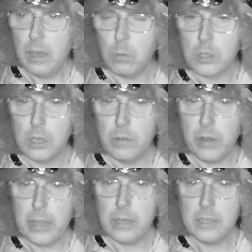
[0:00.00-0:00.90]
it wasn't going to
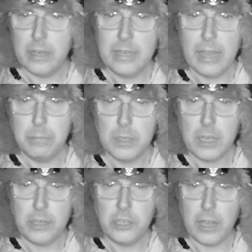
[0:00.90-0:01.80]
rain. It said
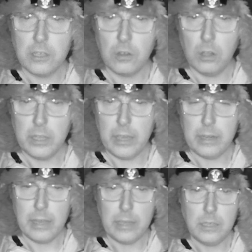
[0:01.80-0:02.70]
10% chance all day
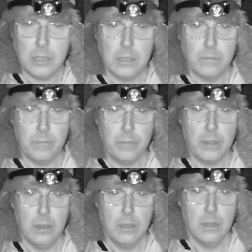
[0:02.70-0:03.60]
and night.
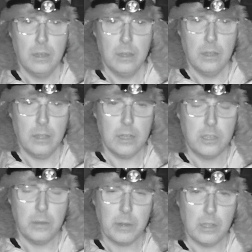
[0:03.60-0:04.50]

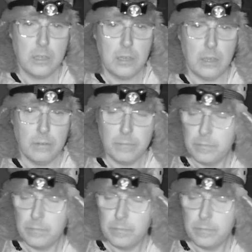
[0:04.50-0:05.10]
That's typical, isn't it?